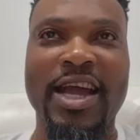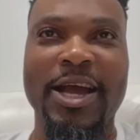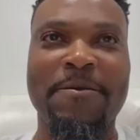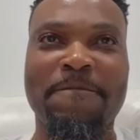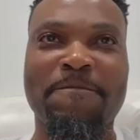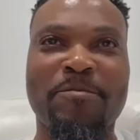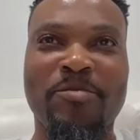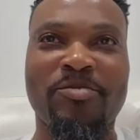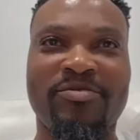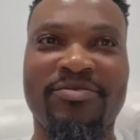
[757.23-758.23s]
um
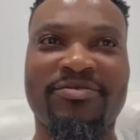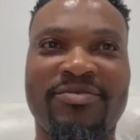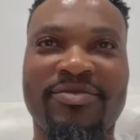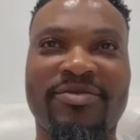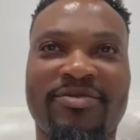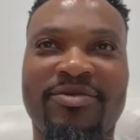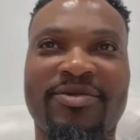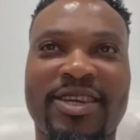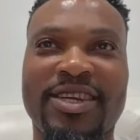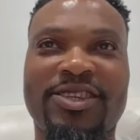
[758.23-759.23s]
um
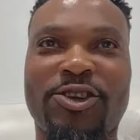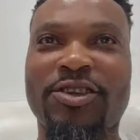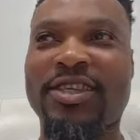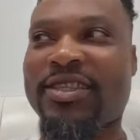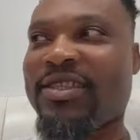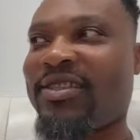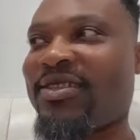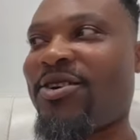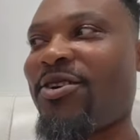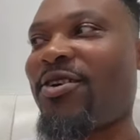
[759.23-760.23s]
journey
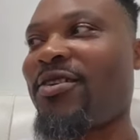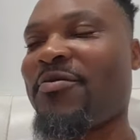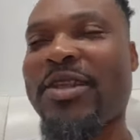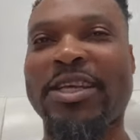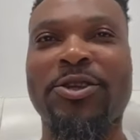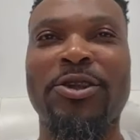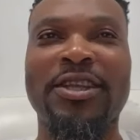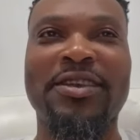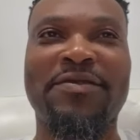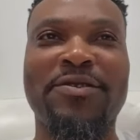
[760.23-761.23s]
or let's say
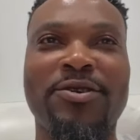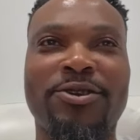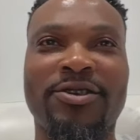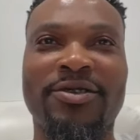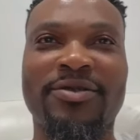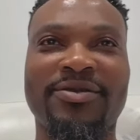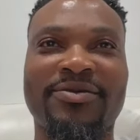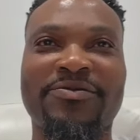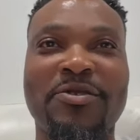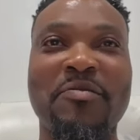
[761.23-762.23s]
holiday for us,
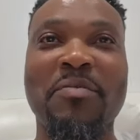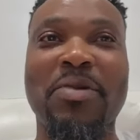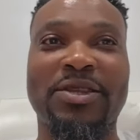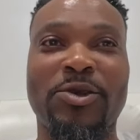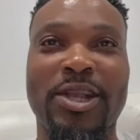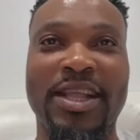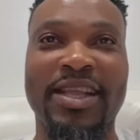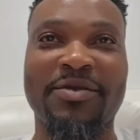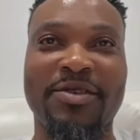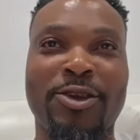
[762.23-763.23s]
for me particularly,
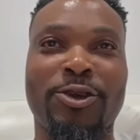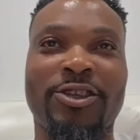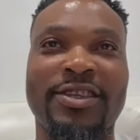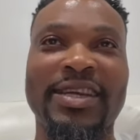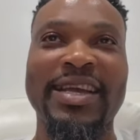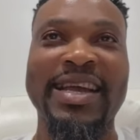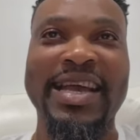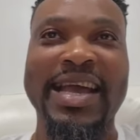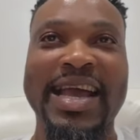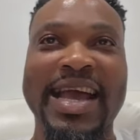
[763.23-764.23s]
because
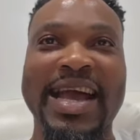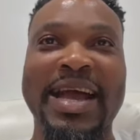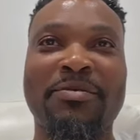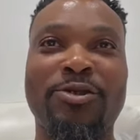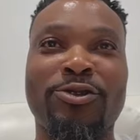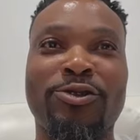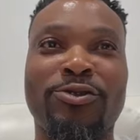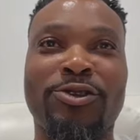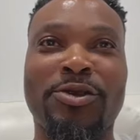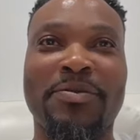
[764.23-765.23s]
I'm going to
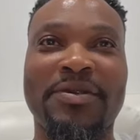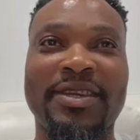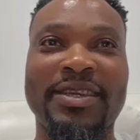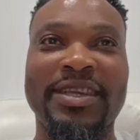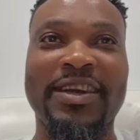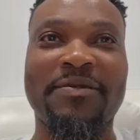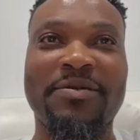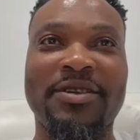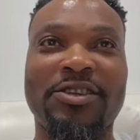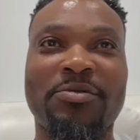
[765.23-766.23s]
do something that will
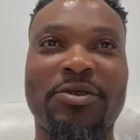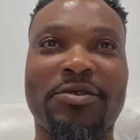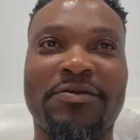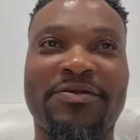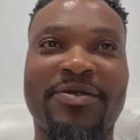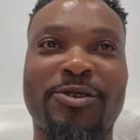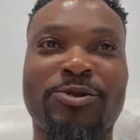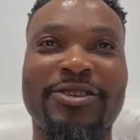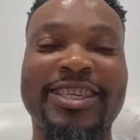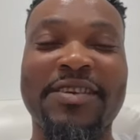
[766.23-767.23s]
be dreaming of. I want
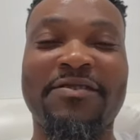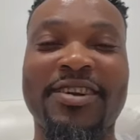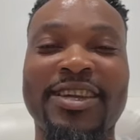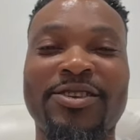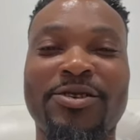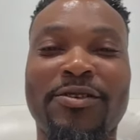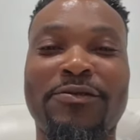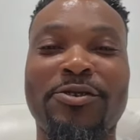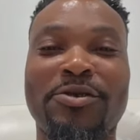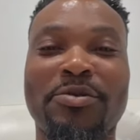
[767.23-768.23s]
to drive around the of
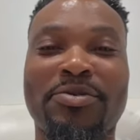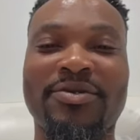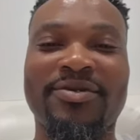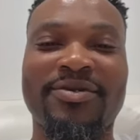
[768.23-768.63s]
Europe